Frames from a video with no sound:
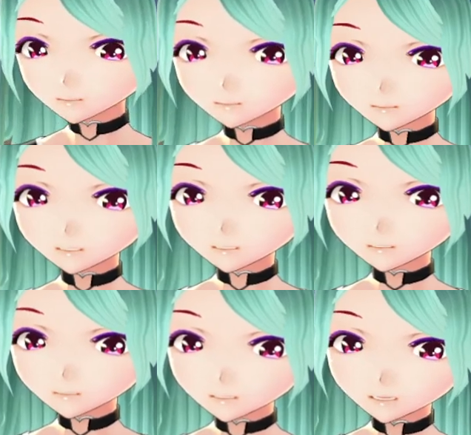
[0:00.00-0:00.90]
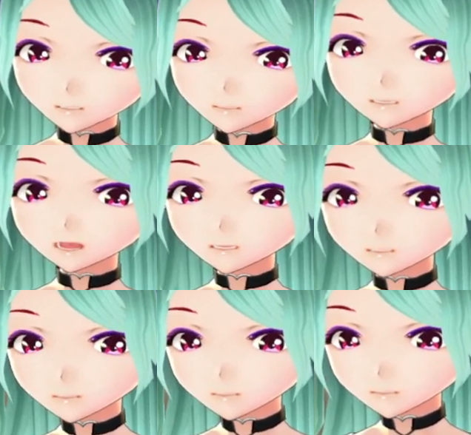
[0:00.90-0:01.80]
within just 2 days. There
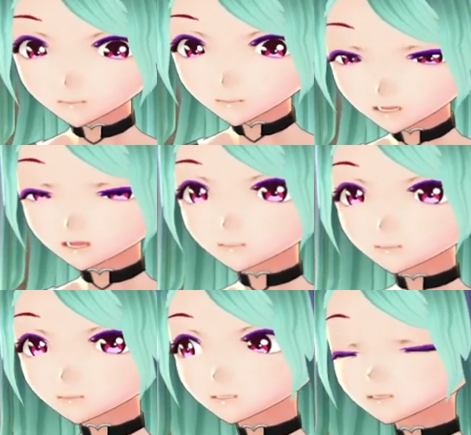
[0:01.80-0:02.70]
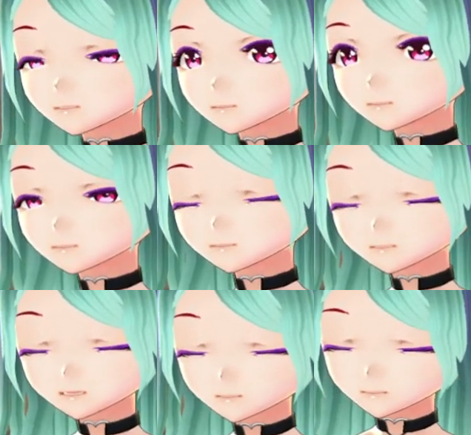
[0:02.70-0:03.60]
was no trace of them at all,
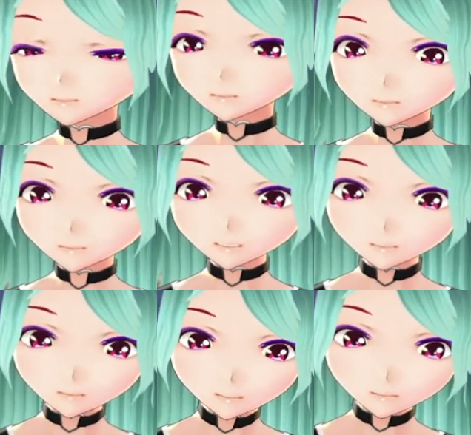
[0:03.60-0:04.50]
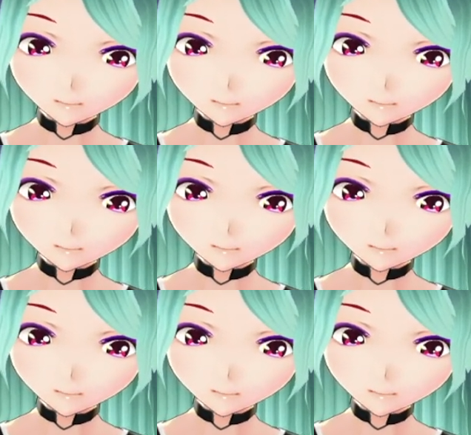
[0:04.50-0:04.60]
which was very weird.